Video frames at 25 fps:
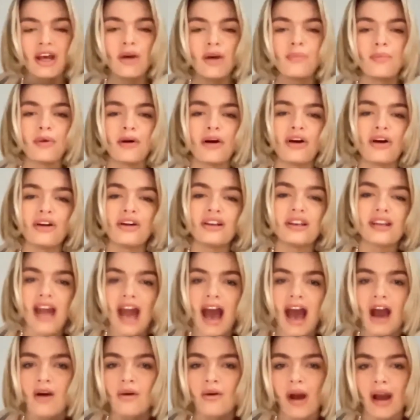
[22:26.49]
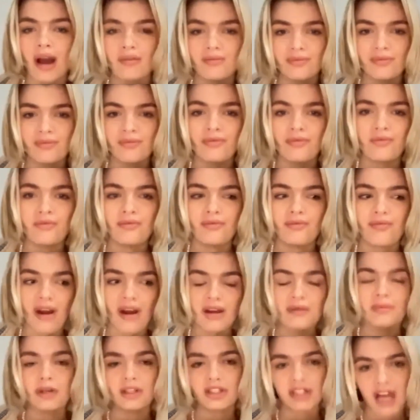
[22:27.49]
But now I
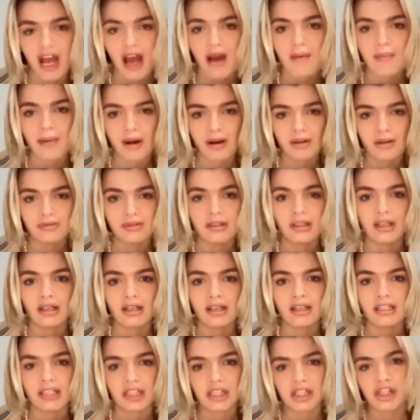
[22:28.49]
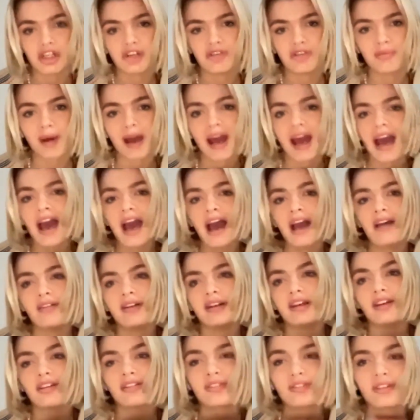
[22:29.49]
very much care about the condition of my hair
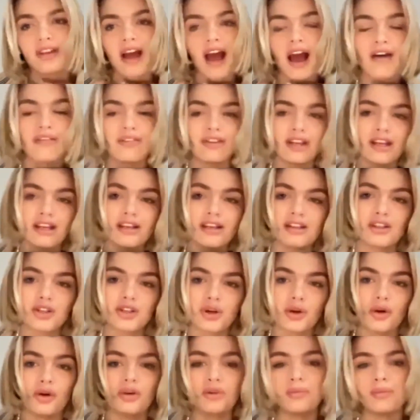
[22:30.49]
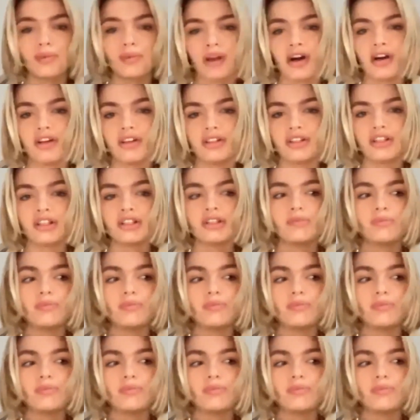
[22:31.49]
and having it short and blonde.